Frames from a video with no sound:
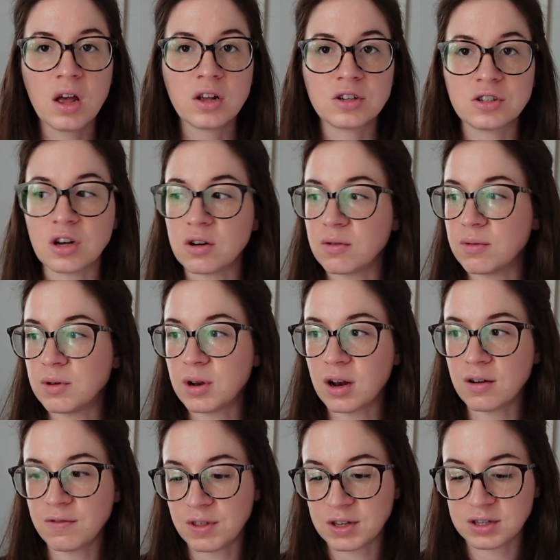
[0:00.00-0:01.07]
So none
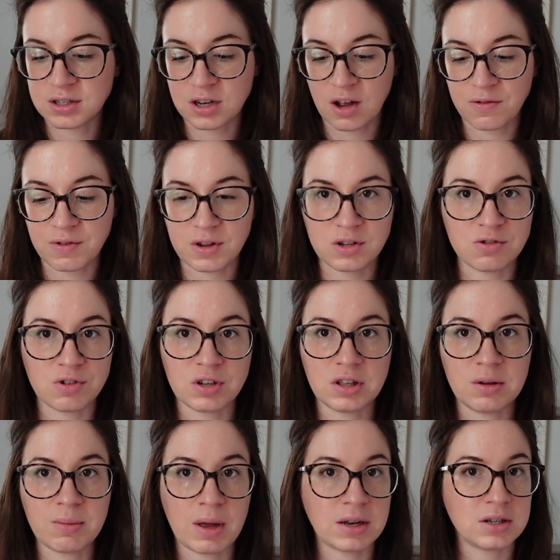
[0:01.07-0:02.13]
of this stuff is really
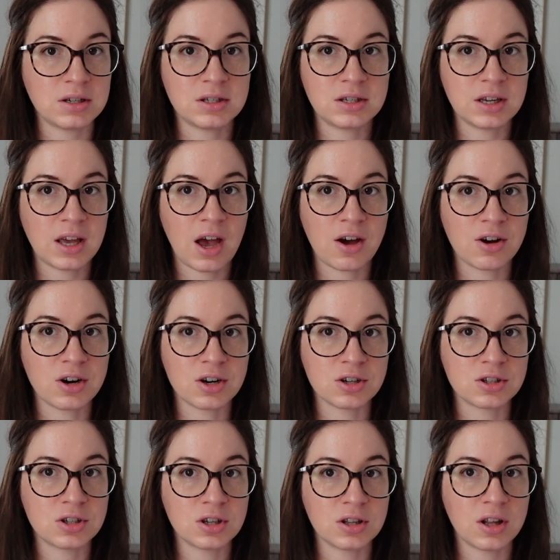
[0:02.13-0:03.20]
meant to get her
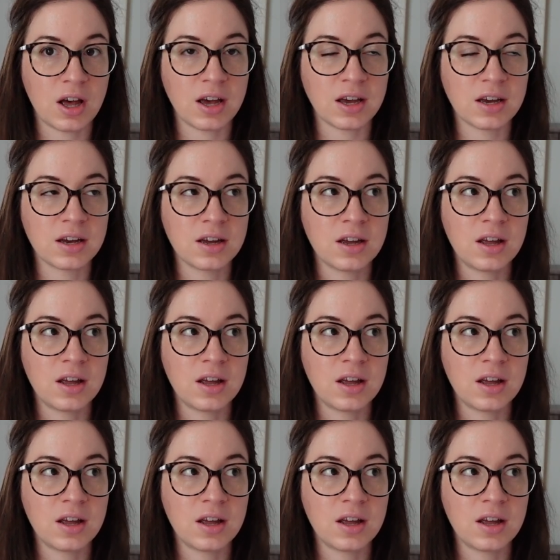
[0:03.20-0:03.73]
to like